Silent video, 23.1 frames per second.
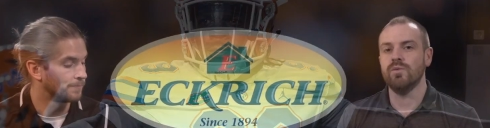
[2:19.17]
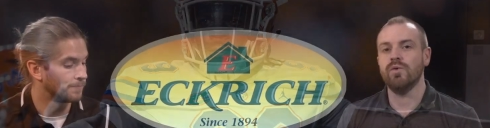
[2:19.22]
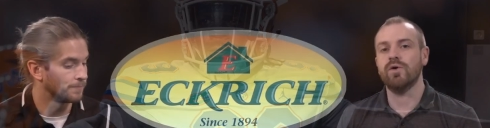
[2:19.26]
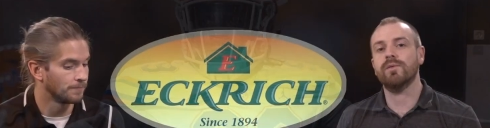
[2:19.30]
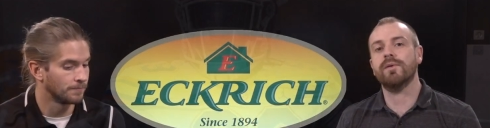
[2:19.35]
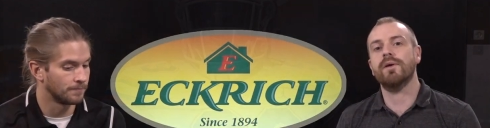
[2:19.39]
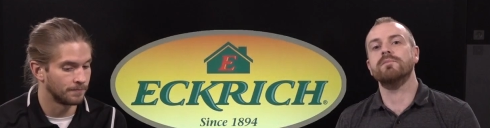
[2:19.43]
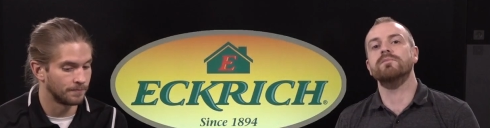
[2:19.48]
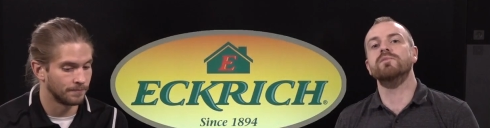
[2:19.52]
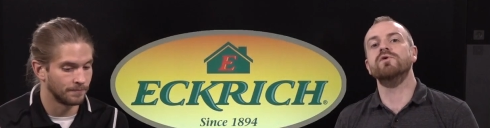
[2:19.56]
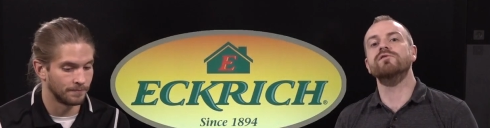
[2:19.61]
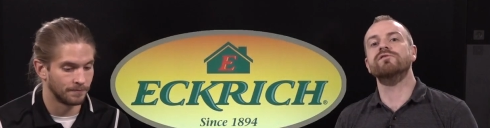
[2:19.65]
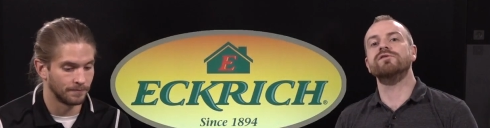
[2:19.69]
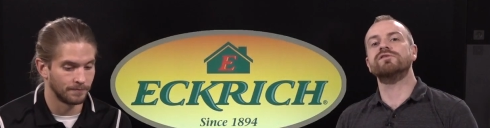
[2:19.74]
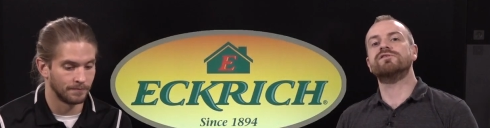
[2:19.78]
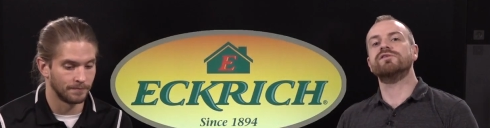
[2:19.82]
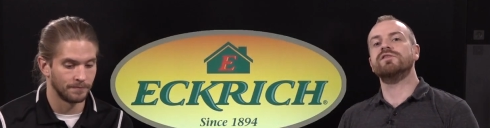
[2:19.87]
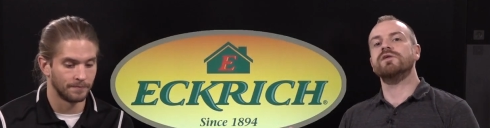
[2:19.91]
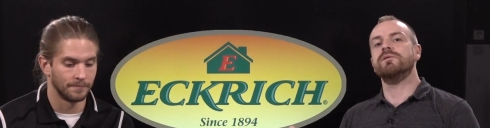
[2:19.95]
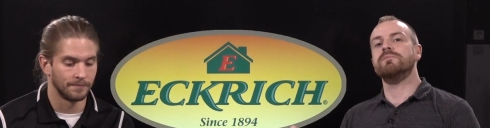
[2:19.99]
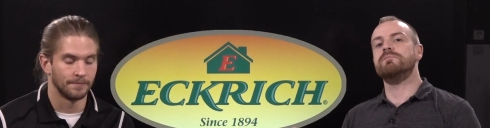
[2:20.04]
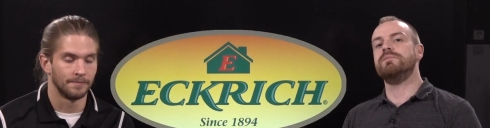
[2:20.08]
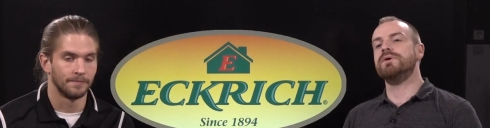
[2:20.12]
Speaker 1: What about moving
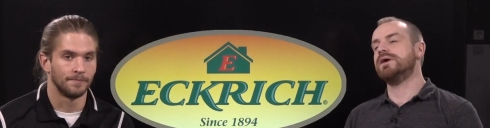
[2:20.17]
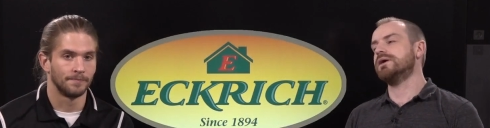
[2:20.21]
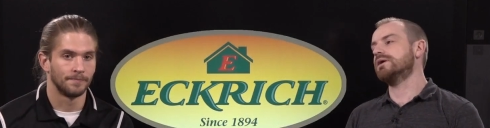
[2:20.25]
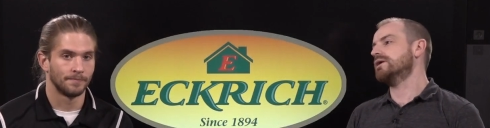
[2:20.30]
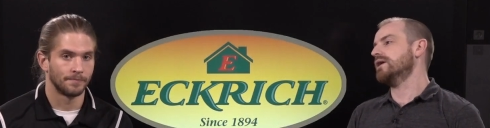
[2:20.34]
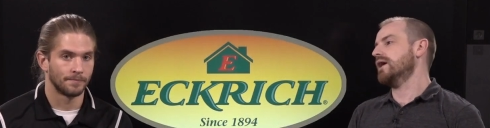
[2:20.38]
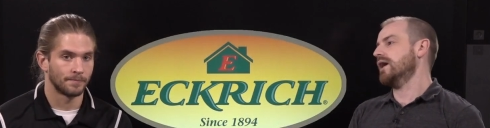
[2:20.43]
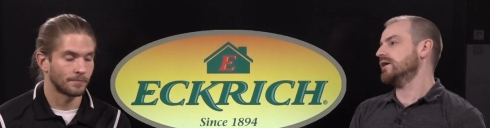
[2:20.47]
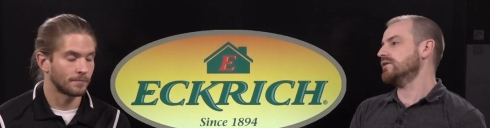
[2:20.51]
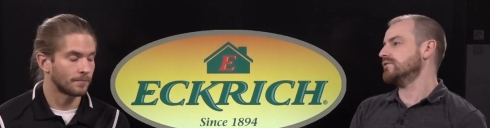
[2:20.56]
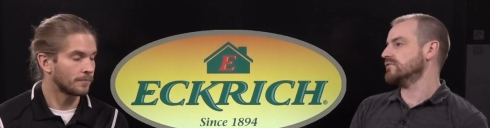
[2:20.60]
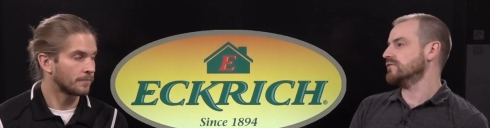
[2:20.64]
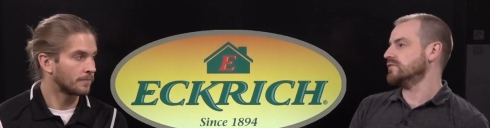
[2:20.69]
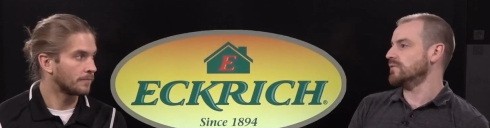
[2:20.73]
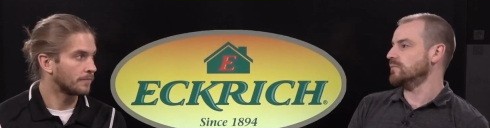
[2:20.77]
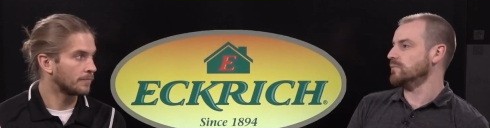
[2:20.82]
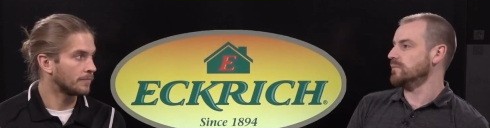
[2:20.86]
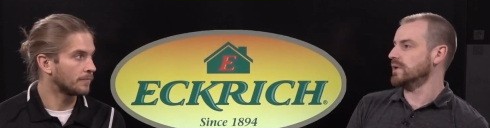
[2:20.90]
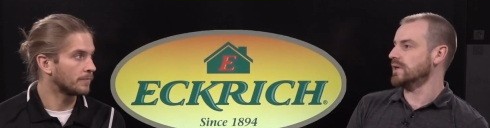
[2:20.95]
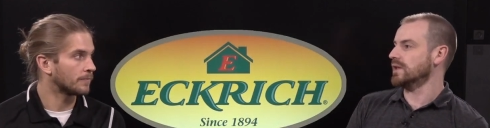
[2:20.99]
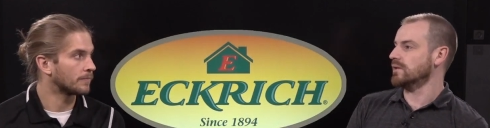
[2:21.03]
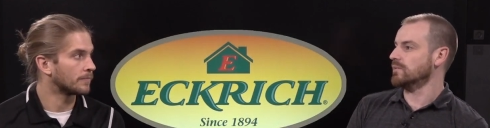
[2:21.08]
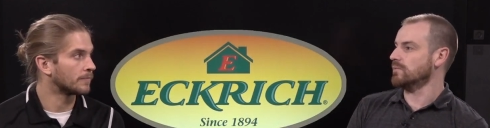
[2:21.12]
to the big guys in the
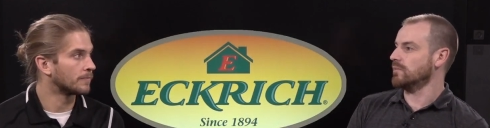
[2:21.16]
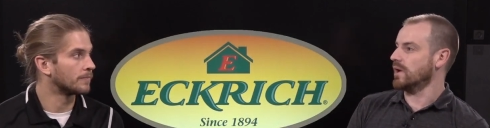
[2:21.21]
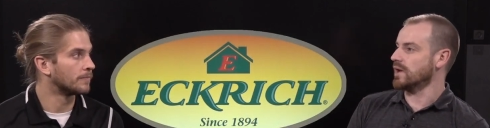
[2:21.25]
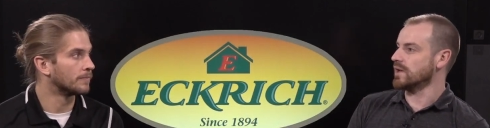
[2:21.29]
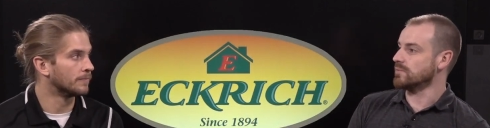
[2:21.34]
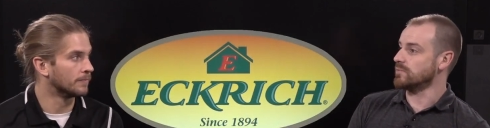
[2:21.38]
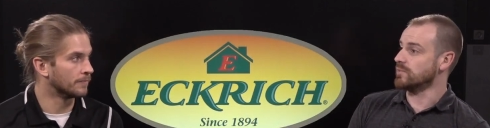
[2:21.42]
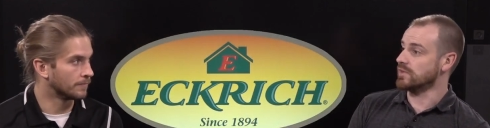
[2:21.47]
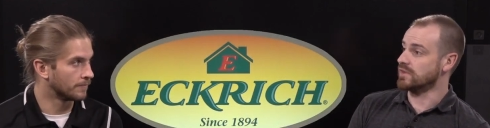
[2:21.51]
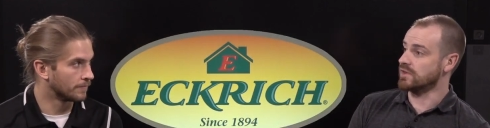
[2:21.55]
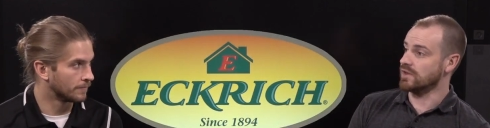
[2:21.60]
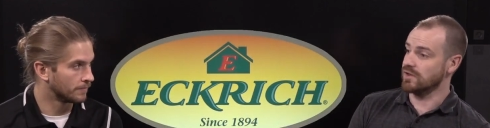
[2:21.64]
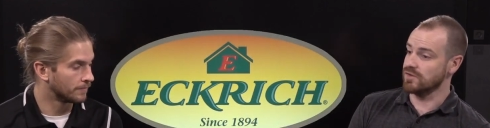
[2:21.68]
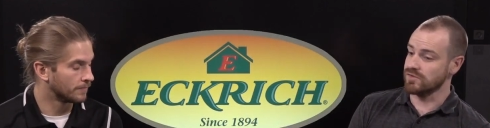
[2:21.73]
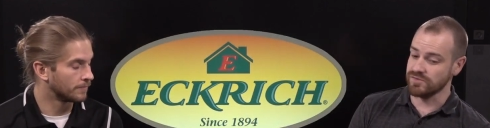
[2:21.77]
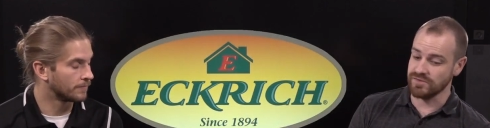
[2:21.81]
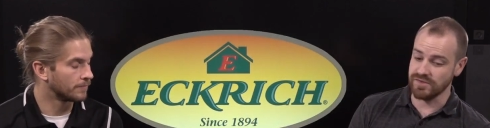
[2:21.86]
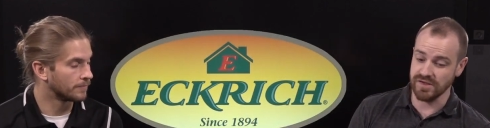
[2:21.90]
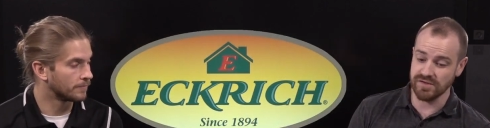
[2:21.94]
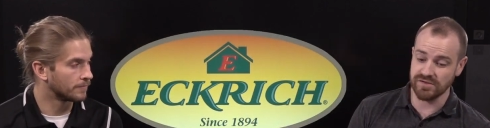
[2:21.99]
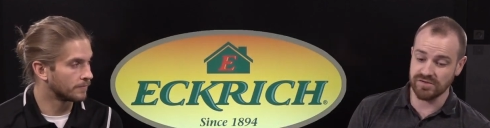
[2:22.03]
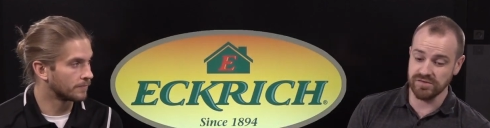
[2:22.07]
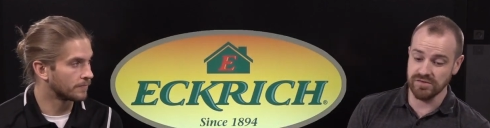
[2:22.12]
middle, Mike?
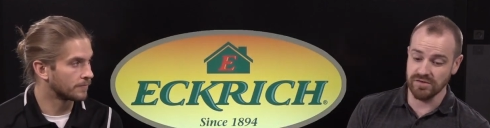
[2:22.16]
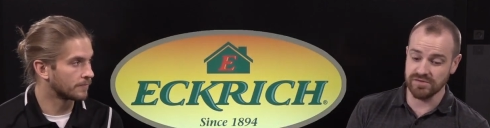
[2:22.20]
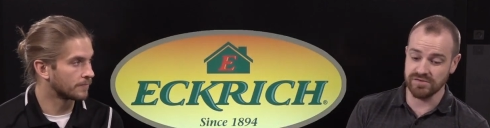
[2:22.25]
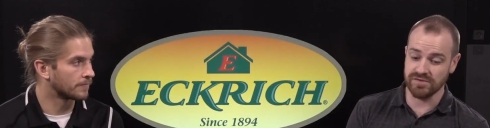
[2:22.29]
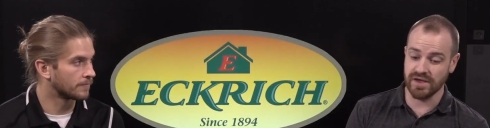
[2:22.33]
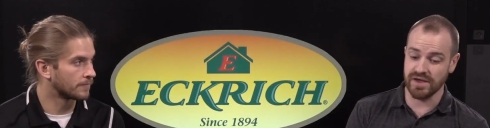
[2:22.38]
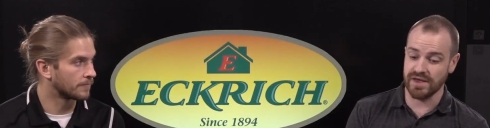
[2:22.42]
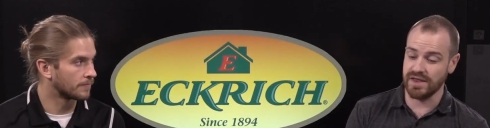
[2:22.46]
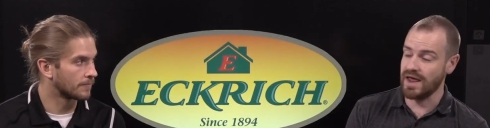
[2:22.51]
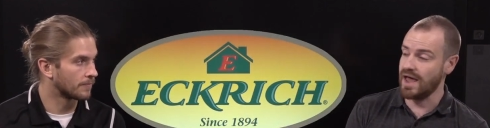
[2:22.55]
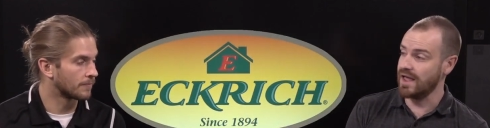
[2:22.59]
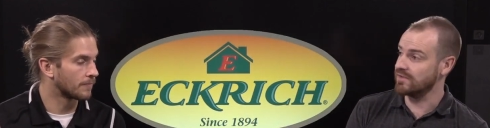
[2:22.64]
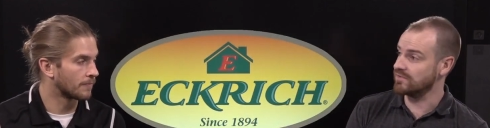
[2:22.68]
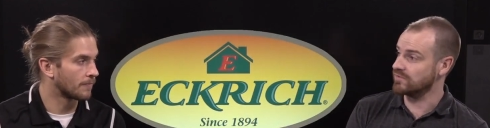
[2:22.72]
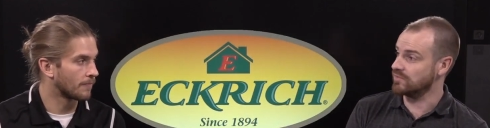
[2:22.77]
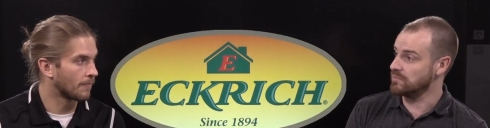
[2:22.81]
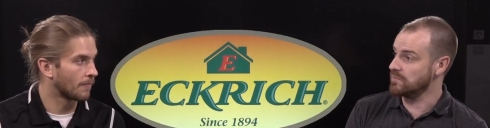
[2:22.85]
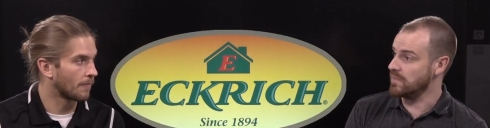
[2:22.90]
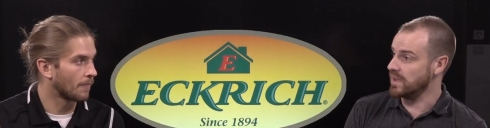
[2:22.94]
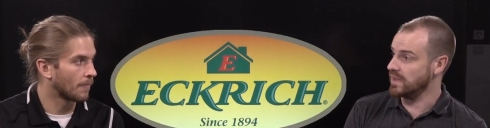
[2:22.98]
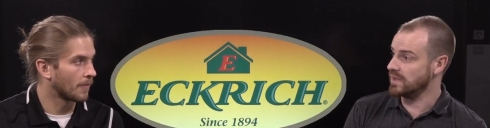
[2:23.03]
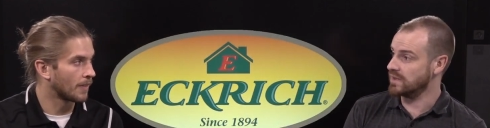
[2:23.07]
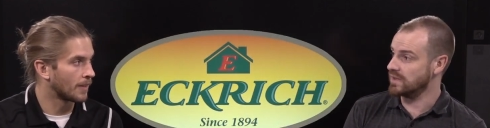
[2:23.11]
Because this looks like it has
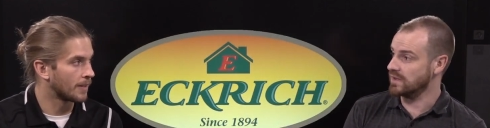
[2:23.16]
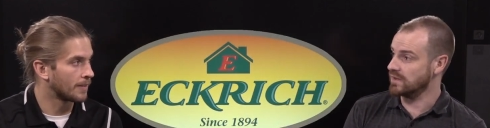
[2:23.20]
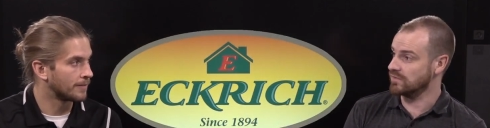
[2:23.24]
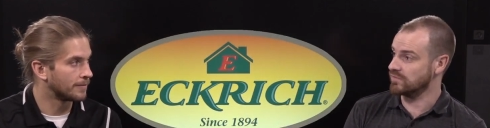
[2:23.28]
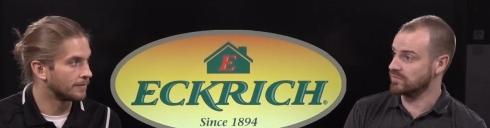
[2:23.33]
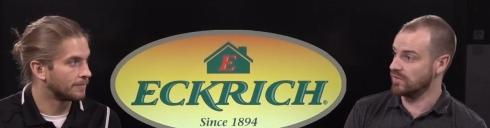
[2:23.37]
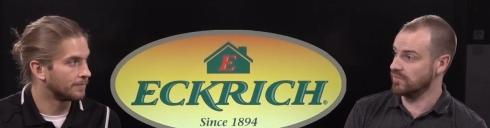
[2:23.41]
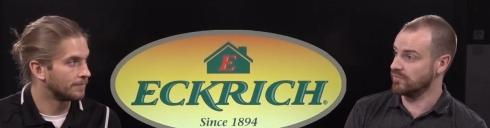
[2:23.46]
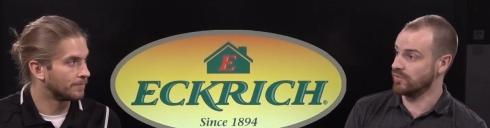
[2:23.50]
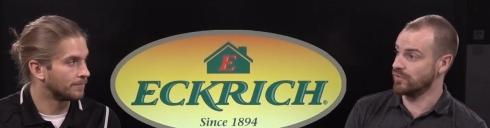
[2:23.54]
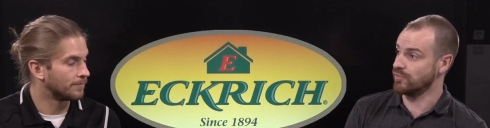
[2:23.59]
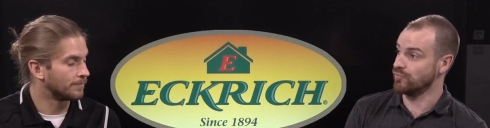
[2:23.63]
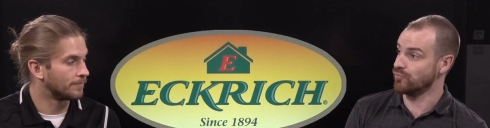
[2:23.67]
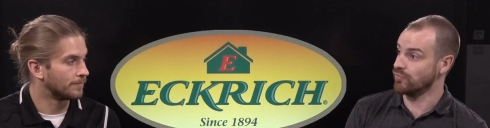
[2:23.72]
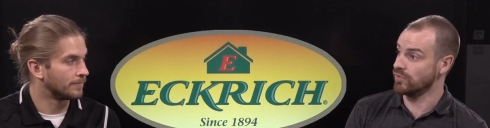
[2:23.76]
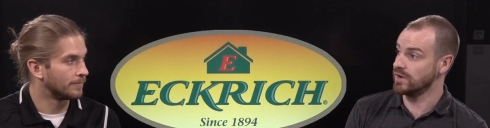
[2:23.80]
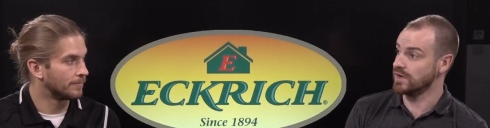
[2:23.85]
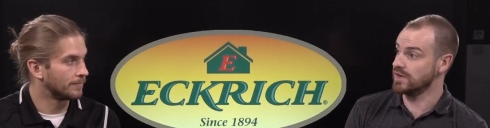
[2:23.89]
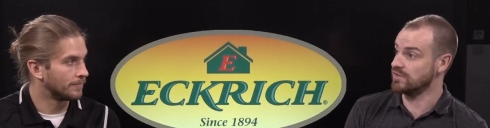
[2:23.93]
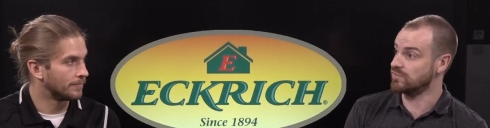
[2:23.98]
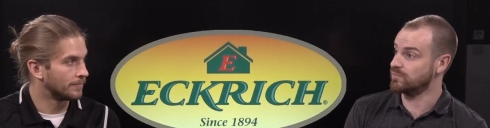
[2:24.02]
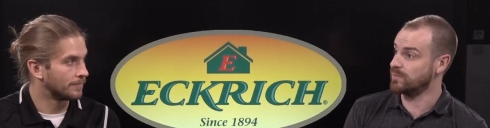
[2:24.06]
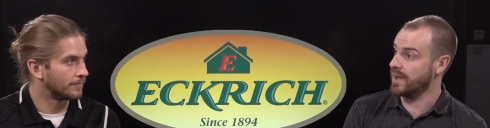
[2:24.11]
the makings of a
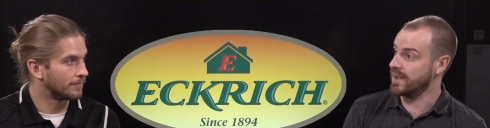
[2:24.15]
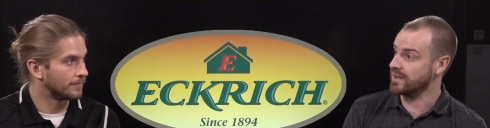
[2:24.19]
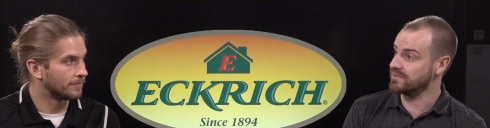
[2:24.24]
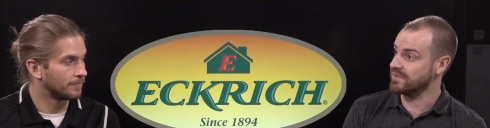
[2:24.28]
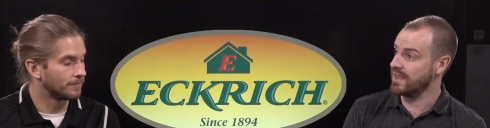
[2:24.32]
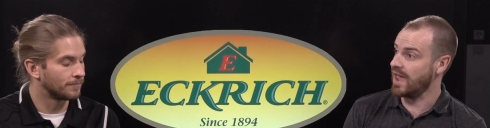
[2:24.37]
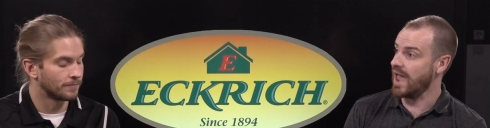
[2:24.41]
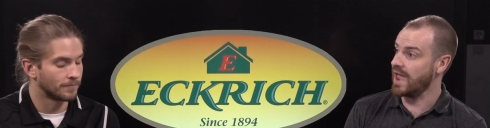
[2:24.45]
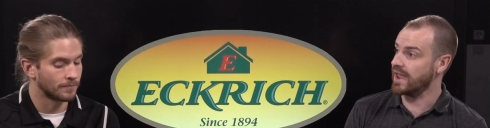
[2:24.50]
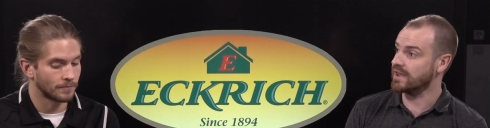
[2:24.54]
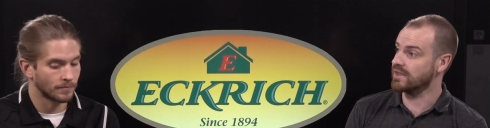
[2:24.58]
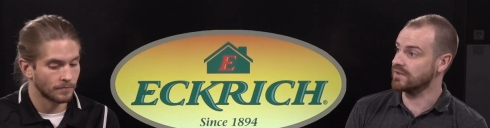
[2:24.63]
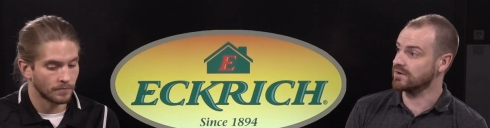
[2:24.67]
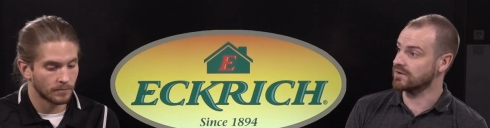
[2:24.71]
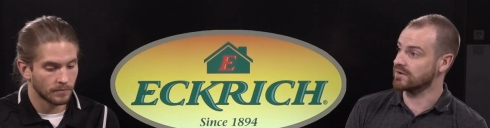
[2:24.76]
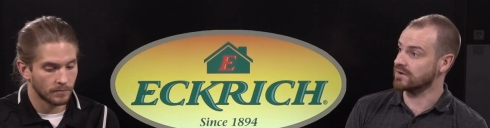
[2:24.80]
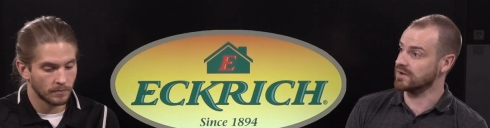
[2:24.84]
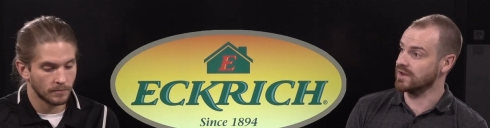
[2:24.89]
really spectacular